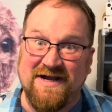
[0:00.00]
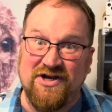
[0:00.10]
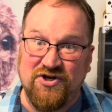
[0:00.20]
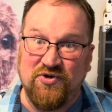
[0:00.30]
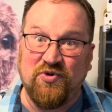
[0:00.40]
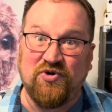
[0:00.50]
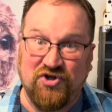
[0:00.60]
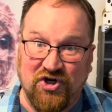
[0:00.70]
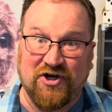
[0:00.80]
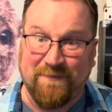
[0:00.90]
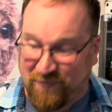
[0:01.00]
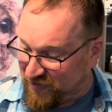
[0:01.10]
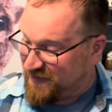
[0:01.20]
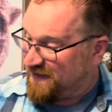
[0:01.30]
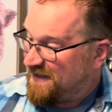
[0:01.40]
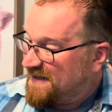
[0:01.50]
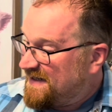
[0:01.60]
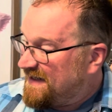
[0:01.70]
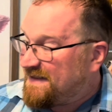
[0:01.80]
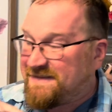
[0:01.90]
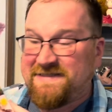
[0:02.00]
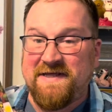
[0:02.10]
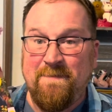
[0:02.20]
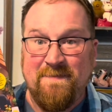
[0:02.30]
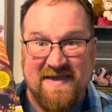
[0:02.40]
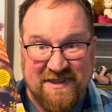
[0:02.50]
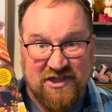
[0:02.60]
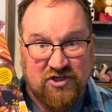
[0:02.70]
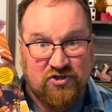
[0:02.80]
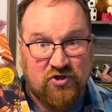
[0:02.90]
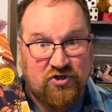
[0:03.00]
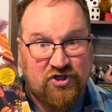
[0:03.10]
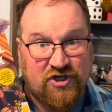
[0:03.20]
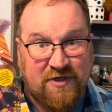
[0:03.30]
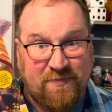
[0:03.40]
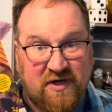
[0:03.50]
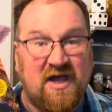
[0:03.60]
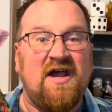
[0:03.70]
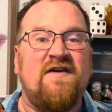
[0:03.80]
a new cookbook. It's the mythical cookbook